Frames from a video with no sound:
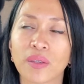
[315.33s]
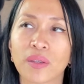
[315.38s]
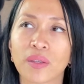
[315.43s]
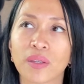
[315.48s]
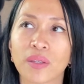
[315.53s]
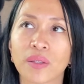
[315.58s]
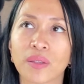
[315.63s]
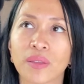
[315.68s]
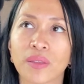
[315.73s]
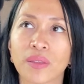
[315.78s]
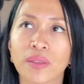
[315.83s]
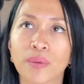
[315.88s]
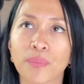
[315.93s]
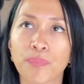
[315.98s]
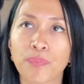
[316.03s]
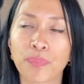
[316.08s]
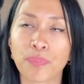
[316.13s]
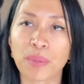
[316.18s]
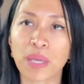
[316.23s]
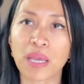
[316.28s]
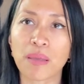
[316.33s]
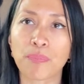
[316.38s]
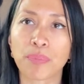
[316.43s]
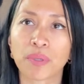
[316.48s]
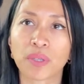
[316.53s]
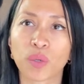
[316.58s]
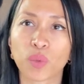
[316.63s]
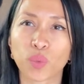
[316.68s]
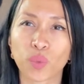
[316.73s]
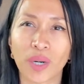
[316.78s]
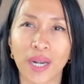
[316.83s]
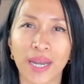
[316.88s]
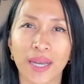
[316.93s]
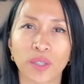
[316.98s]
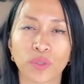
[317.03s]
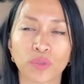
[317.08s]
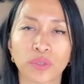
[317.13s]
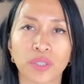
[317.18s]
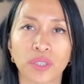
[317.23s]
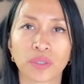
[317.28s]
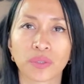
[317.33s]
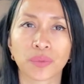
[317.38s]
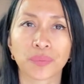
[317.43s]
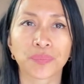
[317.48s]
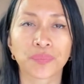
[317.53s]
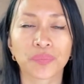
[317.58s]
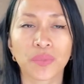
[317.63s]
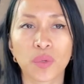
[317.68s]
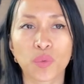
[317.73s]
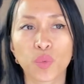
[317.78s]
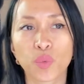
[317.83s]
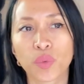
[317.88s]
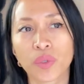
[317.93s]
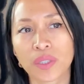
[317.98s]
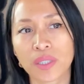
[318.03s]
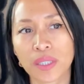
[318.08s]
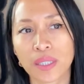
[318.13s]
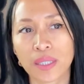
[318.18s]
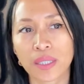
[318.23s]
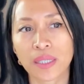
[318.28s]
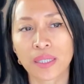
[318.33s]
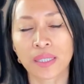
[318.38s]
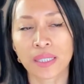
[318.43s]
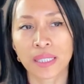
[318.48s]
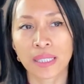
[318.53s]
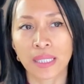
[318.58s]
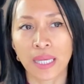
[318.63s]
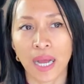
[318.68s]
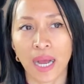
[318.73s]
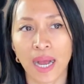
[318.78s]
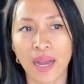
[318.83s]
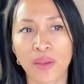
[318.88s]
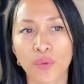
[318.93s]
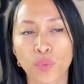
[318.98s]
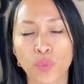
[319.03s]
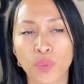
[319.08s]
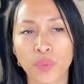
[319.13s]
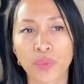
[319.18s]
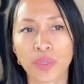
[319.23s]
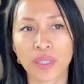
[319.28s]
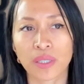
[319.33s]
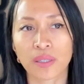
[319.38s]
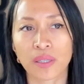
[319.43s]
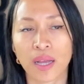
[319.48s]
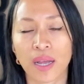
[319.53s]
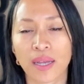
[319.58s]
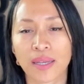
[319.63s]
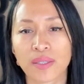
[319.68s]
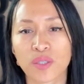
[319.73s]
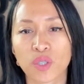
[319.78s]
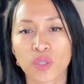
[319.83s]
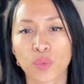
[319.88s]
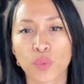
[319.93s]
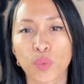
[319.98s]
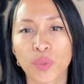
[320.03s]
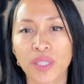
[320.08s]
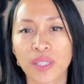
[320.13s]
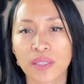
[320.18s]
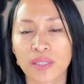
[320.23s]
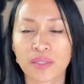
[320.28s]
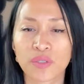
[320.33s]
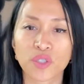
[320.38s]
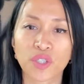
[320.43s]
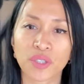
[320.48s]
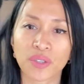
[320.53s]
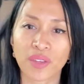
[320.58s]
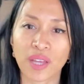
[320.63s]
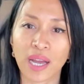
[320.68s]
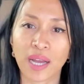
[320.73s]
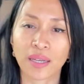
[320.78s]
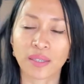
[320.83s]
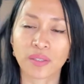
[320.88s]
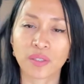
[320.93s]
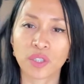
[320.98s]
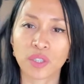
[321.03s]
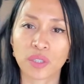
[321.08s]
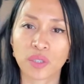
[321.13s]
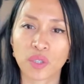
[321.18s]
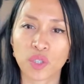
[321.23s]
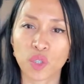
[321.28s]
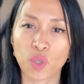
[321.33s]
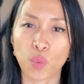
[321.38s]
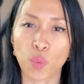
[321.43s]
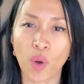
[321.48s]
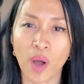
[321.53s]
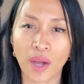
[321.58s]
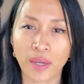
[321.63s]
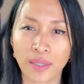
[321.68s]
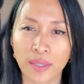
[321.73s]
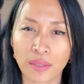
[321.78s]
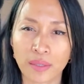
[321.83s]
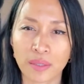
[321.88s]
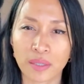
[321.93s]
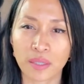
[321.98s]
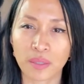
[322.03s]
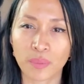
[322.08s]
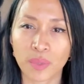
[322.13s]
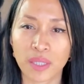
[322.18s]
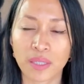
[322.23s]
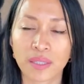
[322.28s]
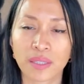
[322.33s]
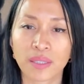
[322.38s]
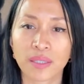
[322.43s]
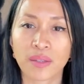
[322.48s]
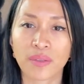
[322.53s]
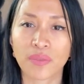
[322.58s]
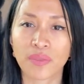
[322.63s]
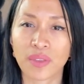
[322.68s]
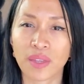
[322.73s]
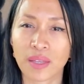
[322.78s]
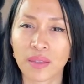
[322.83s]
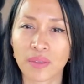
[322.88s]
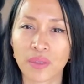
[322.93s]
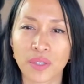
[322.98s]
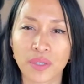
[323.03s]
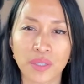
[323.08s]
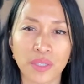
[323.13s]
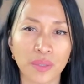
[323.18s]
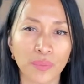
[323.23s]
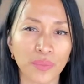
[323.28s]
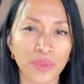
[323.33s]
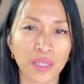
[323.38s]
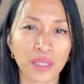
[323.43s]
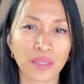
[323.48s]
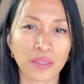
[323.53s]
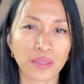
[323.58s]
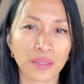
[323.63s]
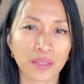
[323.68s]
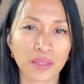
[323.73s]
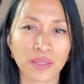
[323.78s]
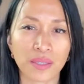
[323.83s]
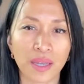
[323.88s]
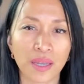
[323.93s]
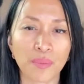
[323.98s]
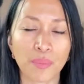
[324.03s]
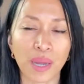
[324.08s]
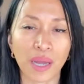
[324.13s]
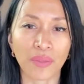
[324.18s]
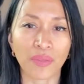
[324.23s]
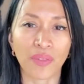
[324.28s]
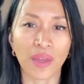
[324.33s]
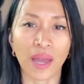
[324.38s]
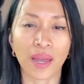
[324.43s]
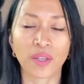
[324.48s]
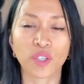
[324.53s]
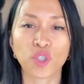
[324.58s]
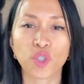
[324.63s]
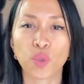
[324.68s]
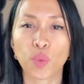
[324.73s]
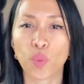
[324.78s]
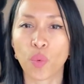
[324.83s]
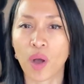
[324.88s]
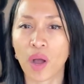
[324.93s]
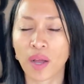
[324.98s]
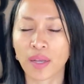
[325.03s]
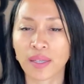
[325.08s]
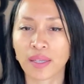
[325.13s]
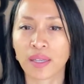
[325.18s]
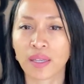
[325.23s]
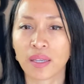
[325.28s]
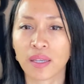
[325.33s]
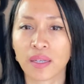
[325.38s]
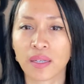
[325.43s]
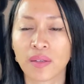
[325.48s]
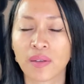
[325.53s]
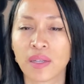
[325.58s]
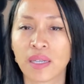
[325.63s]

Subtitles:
the people around you really, I realize, read into that. You walk in timid, then there's something to say about that. You walk in,